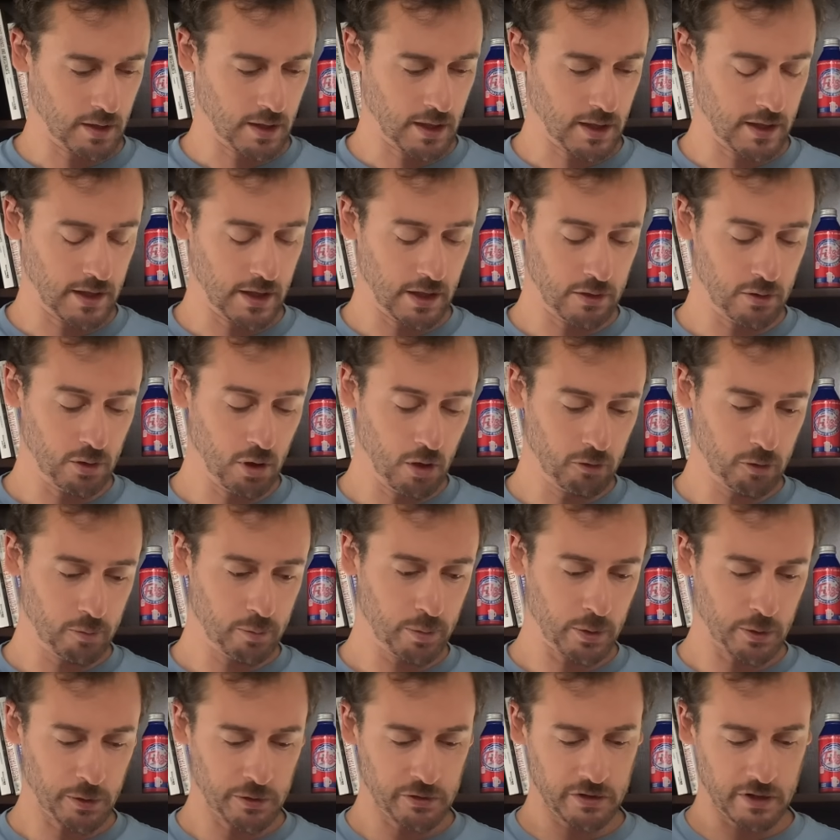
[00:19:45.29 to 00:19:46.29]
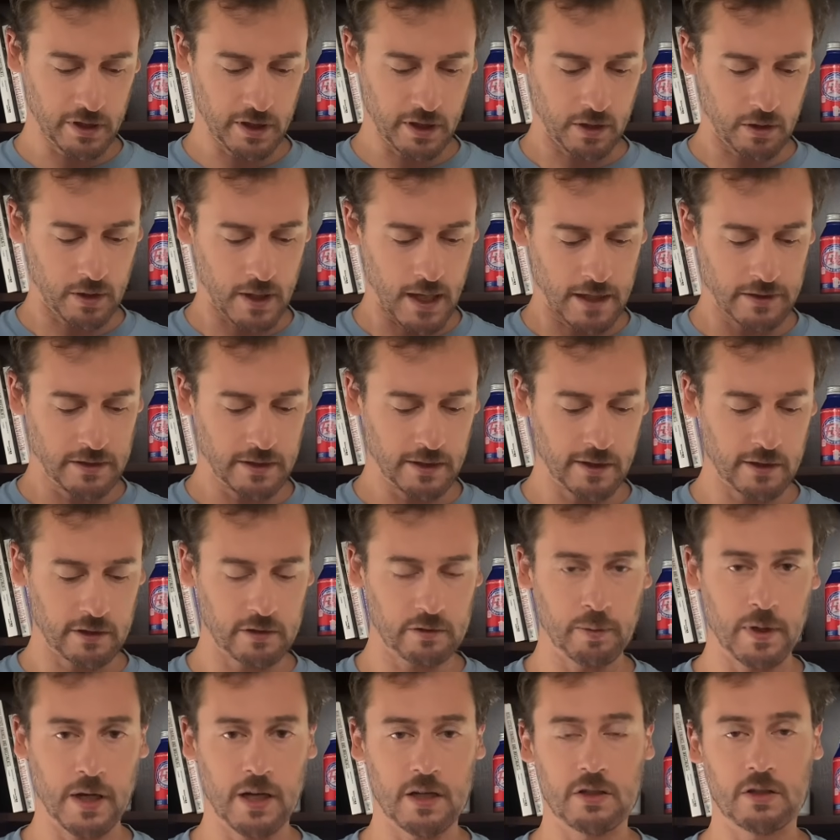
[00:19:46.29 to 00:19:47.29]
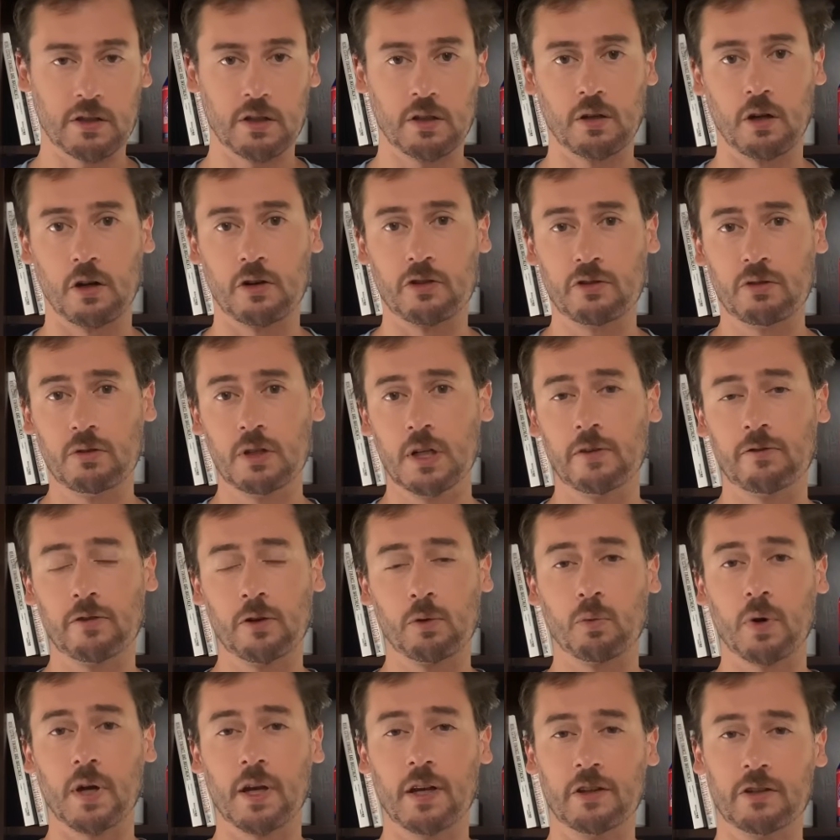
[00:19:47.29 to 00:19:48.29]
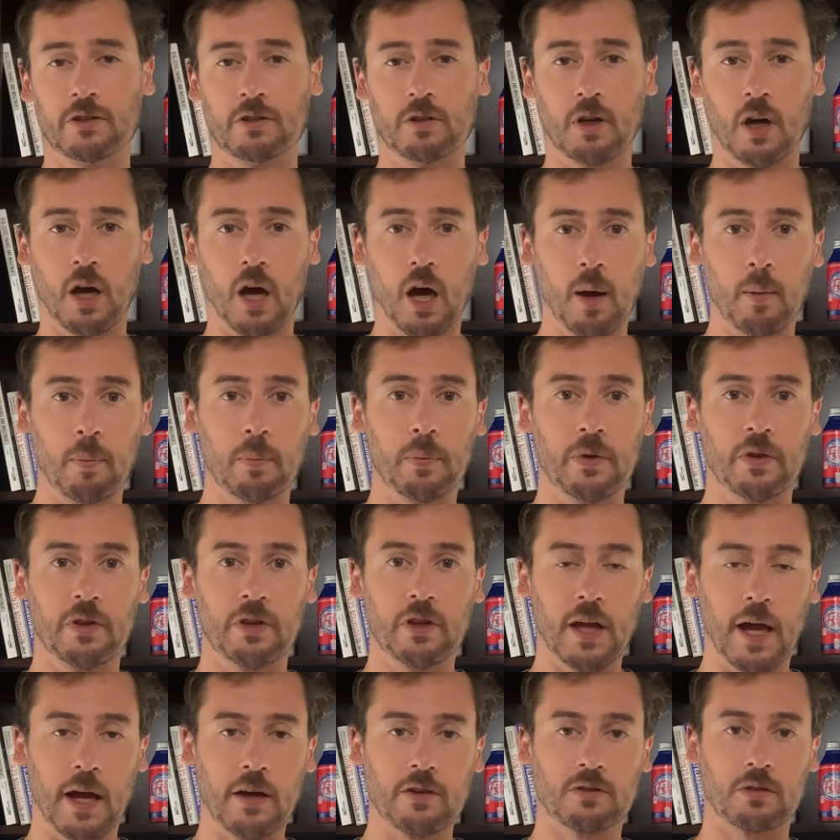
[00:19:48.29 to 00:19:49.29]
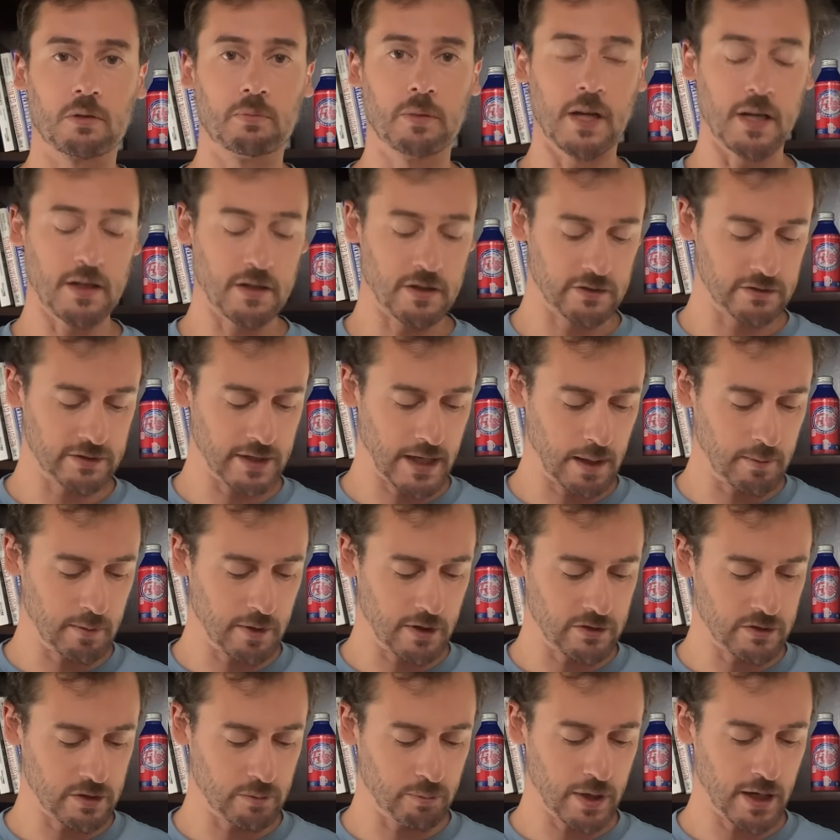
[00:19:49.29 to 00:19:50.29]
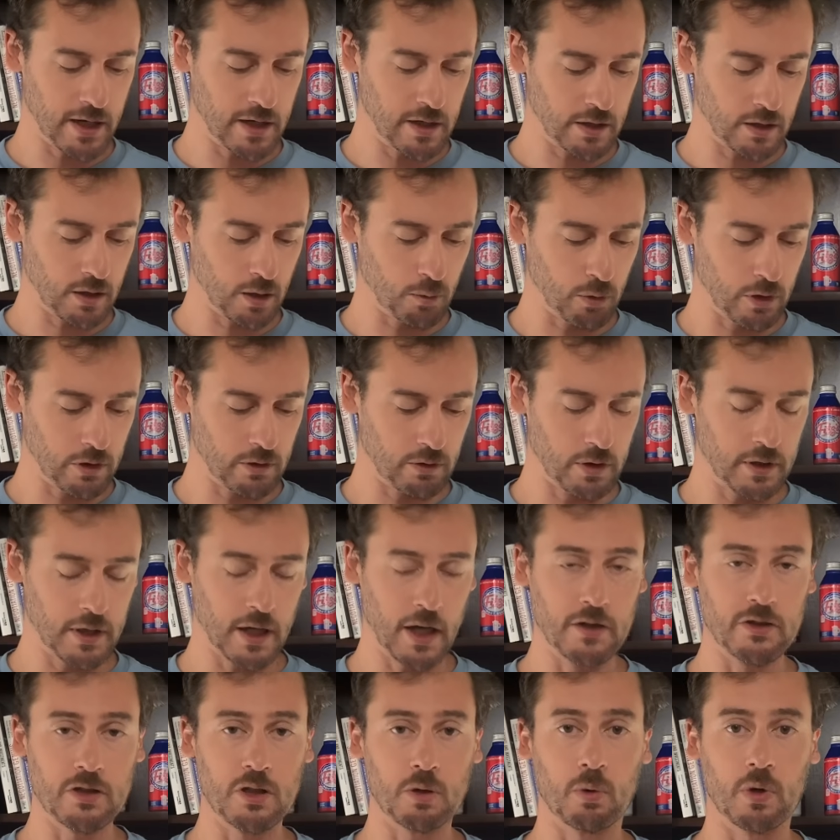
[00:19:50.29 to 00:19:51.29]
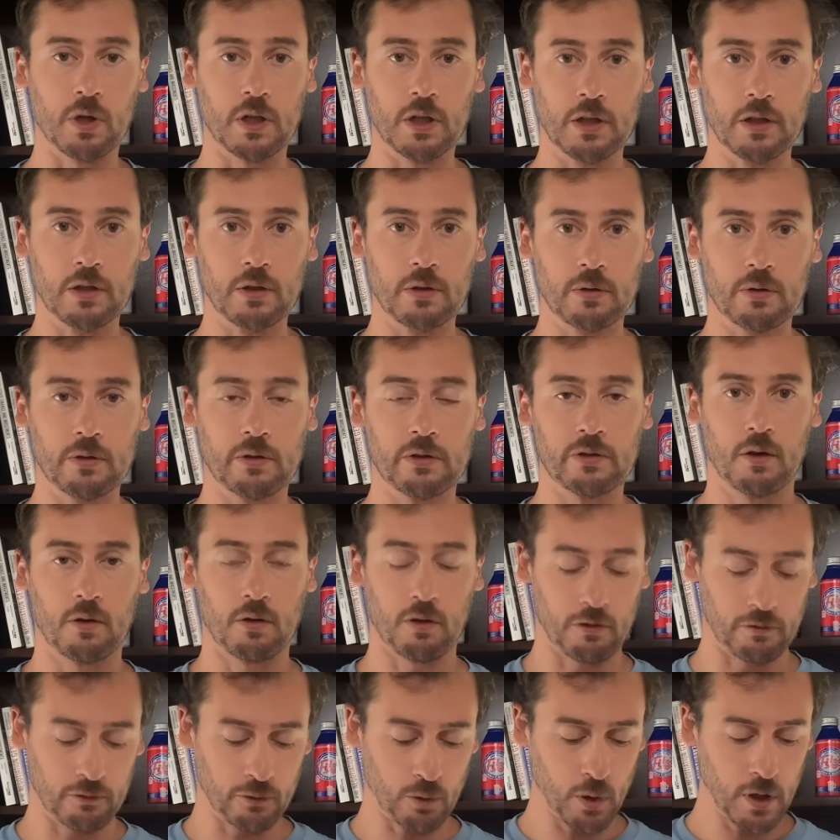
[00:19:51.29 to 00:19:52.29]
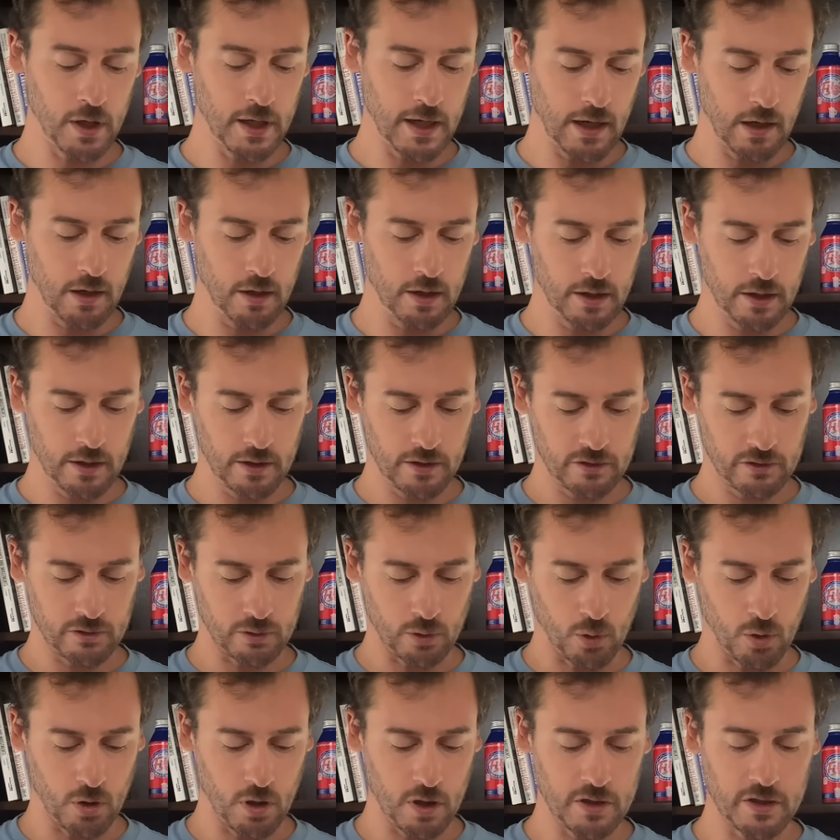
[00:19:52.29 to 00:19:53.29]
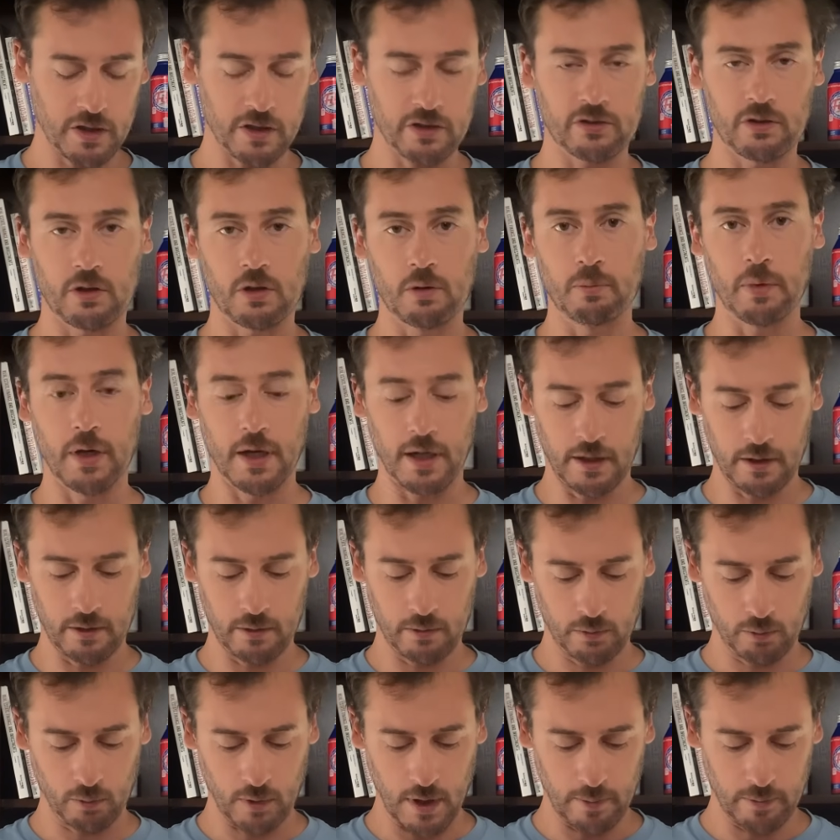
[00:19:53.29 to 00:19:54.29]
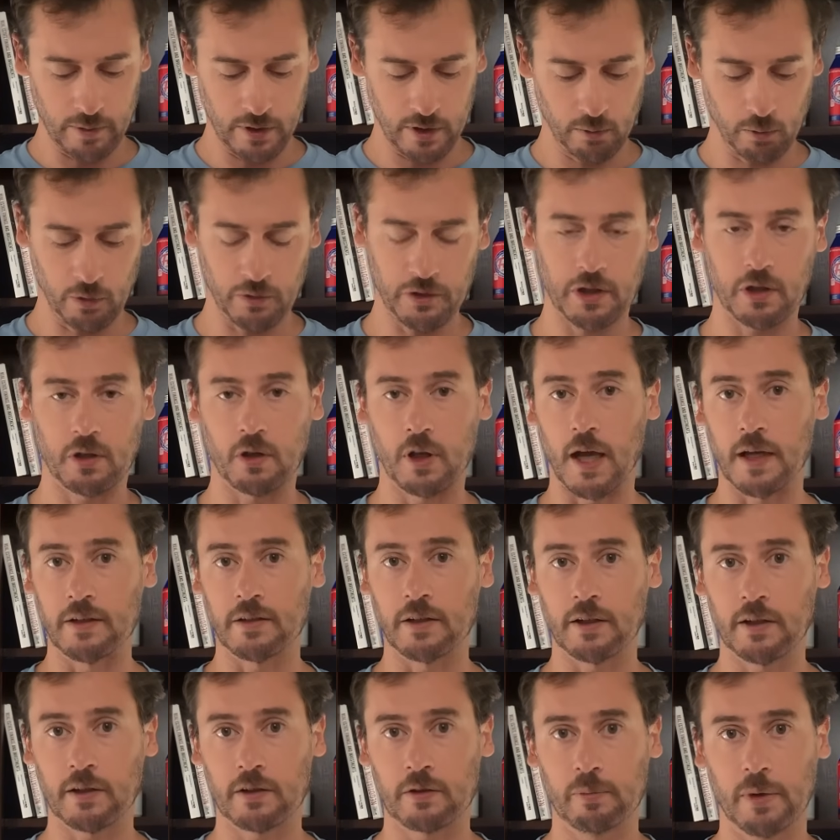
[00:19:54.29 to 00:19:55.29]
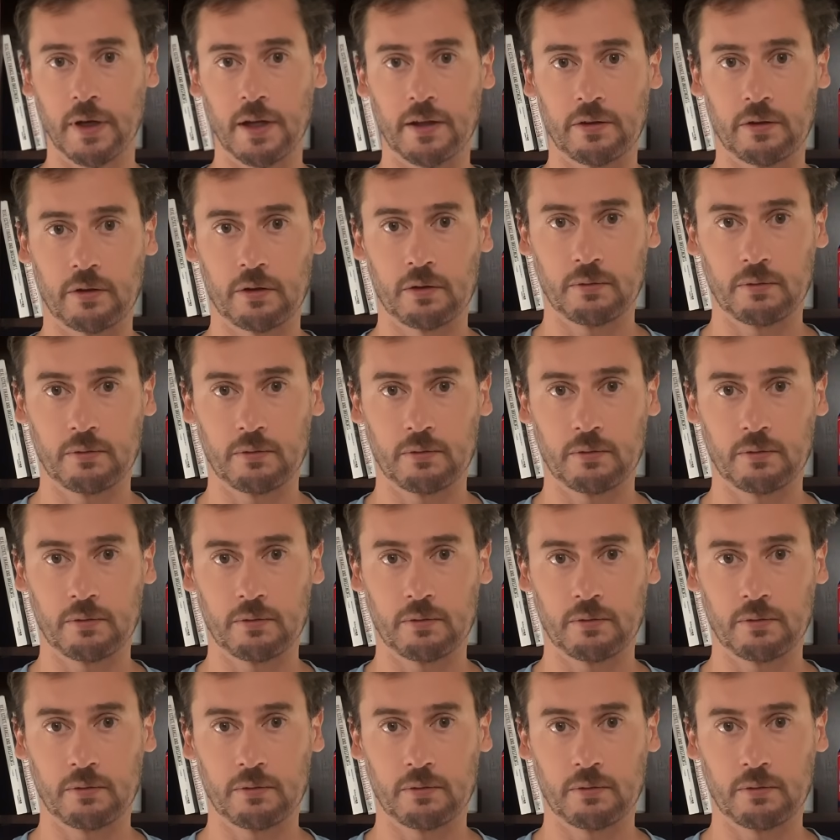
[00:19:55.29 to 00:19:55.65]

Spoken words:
And then Nova Pulse and Galactic Expansion are two different ways to up the Astral Mage's damage depending on whether or not you want to use her Void areas or just her main weapon with the Galactic Expanse.